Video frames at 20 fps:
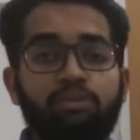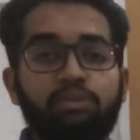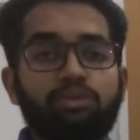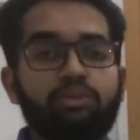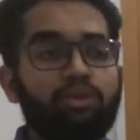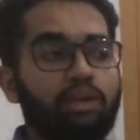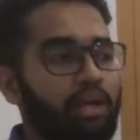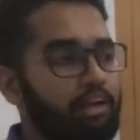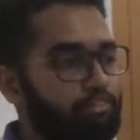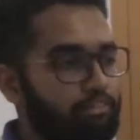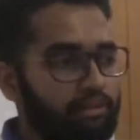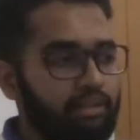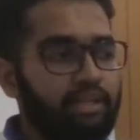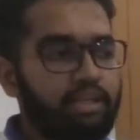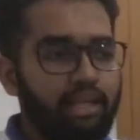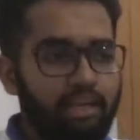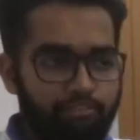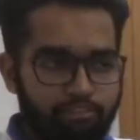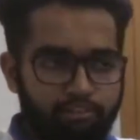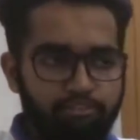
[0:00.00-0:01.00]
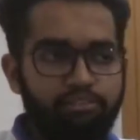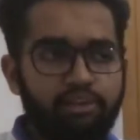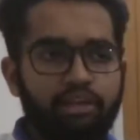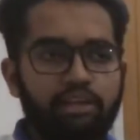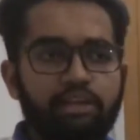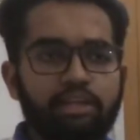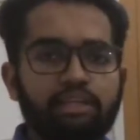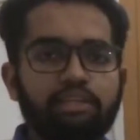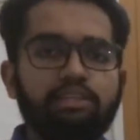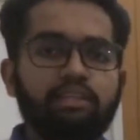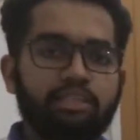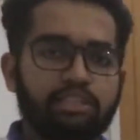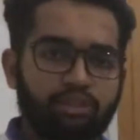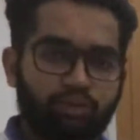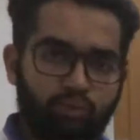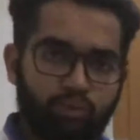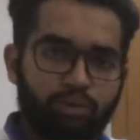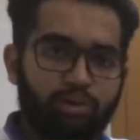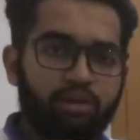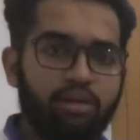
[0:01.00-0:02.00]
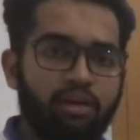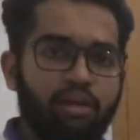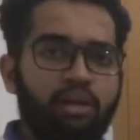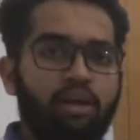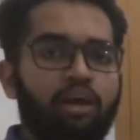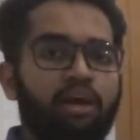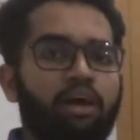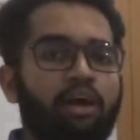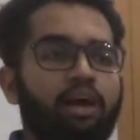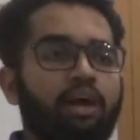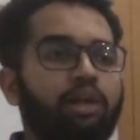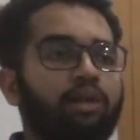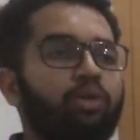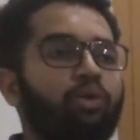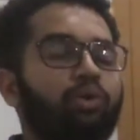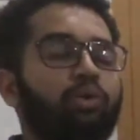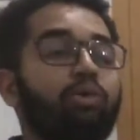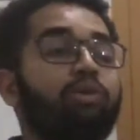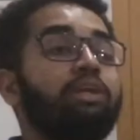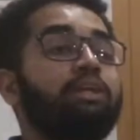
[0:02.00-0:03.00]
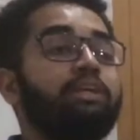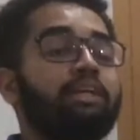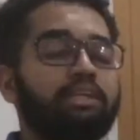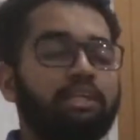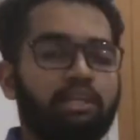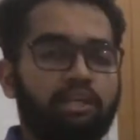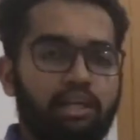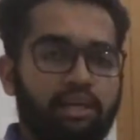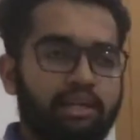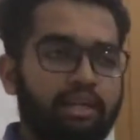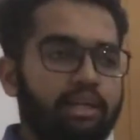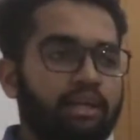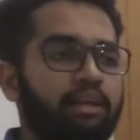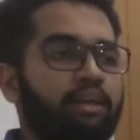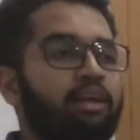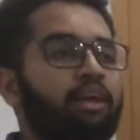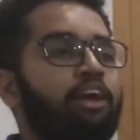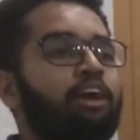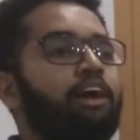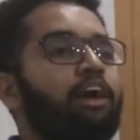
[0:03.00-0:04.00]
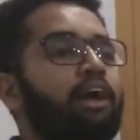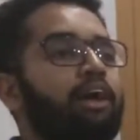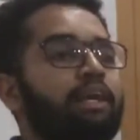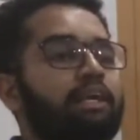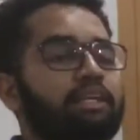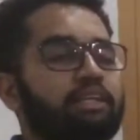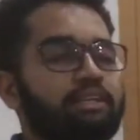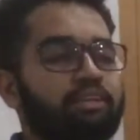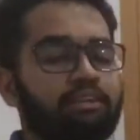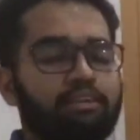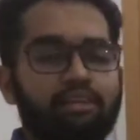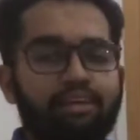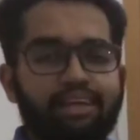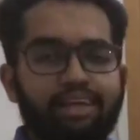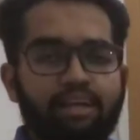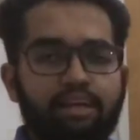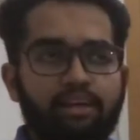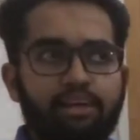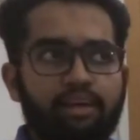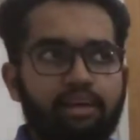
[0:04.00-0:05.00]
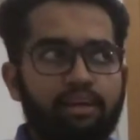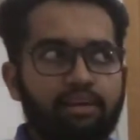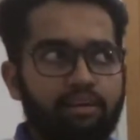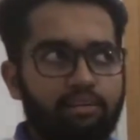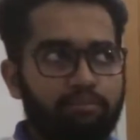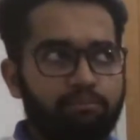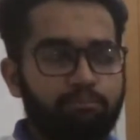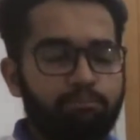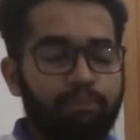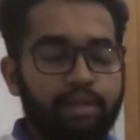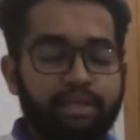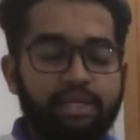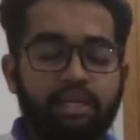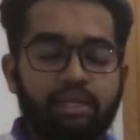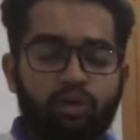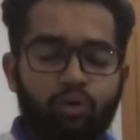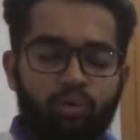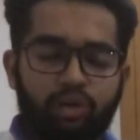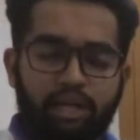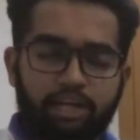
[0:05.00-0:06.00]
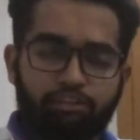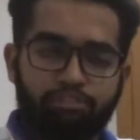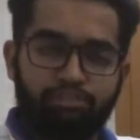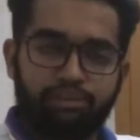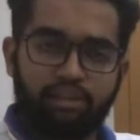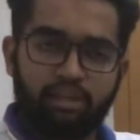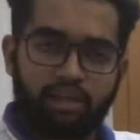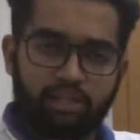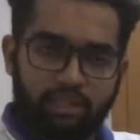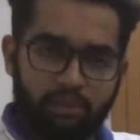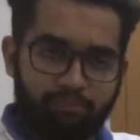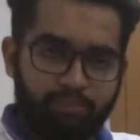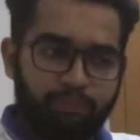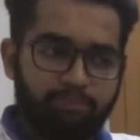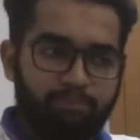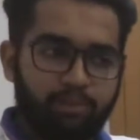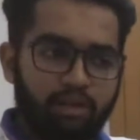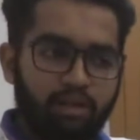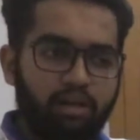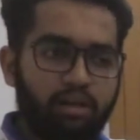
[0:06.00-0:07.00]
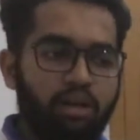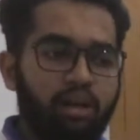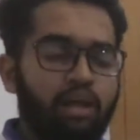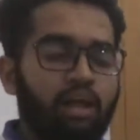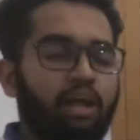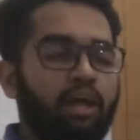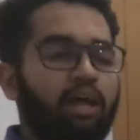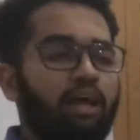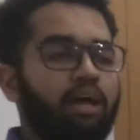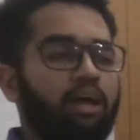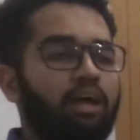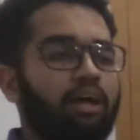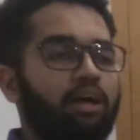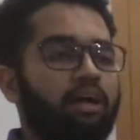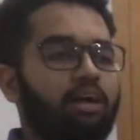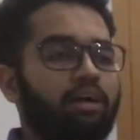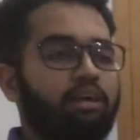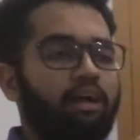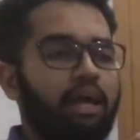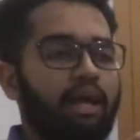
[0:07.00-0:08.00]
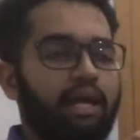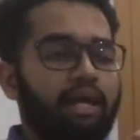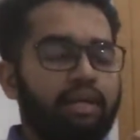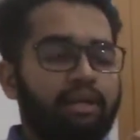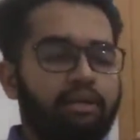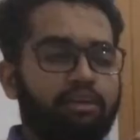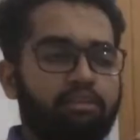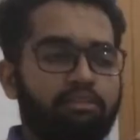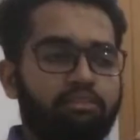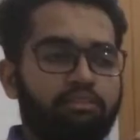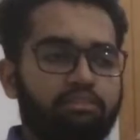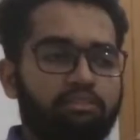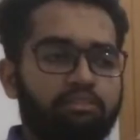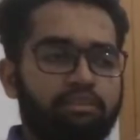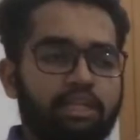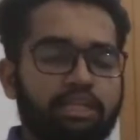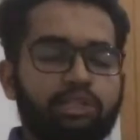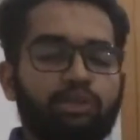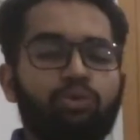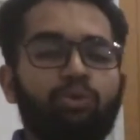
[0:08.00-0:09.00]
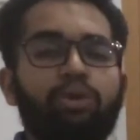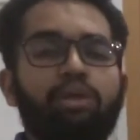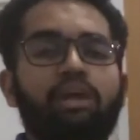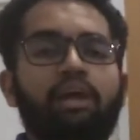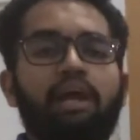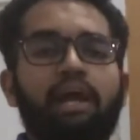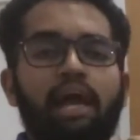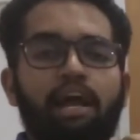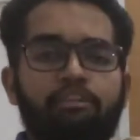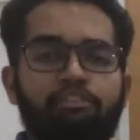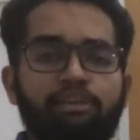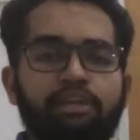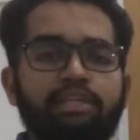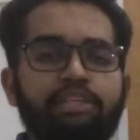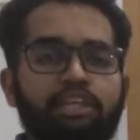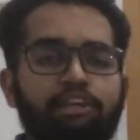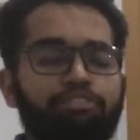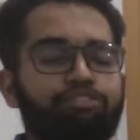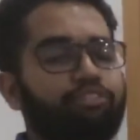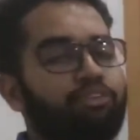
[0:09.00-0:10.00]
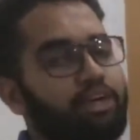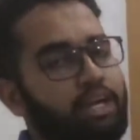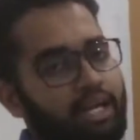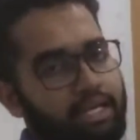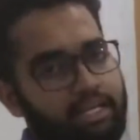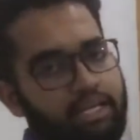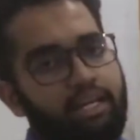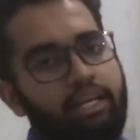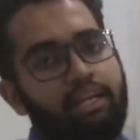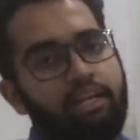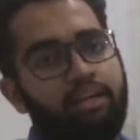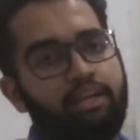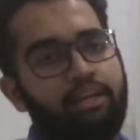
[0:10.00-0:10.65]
So in every way, it is just good. Not only just learning, it's making contact with other people and just doing every stuff correctly.